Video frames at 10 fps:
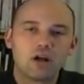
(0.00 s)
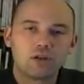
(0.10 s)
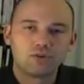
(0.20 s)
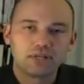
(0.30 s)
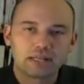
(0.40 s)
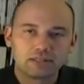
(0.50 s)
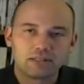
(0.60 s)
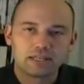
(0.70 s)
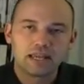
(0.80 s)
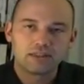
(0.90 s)
to
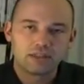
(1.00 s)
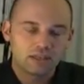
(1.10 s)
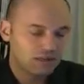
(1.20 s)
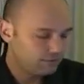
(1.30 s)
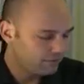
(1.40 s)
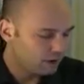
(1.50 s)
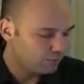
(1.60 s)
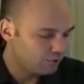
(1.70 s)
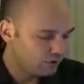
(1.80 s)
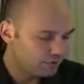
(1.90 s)
contradict to get the final
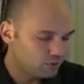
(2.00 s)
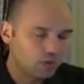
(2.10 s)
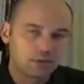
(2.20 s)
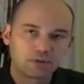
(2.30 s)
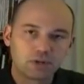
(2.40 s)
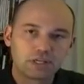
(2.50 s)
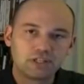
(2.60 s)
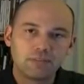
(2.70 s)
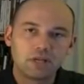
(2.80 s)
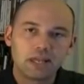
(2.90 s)
proof is we're going to
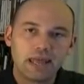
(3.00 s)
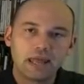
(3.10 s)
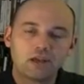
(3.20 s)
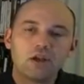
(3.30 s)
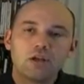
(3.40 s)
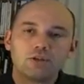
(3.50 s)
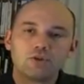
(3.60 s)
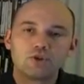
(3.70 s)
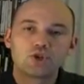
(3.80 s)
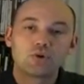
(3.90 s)
exhibit a
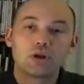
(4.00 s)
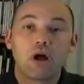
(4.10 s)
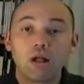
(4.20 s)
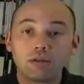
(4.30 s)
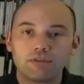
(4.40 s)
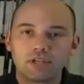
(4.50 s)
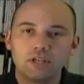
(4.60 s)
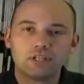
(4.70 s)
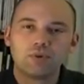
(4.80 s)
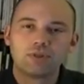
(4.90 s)
search tree on all of the
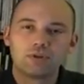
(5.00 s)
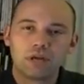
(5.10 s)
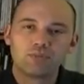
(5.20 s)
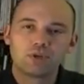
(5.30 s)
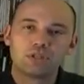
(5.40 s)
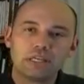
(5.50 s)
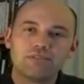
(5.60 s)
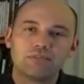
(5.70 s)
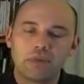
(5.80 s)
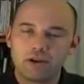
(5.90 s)
keys, 1 through n, which is
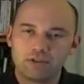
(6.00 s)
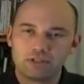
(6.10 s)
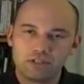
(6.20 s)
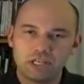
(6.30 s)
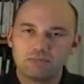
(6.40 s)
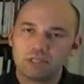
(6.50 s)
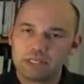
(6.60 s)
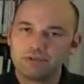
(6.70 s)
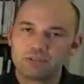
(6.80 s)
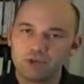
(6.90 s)
even better than t. But
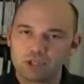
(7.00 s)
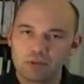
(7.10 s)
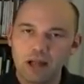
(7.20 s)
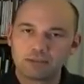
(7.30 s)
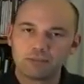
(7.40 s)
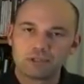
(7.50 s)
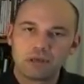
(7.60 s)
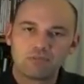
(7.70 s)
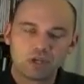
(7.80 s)
t was supposed to be optimal, so that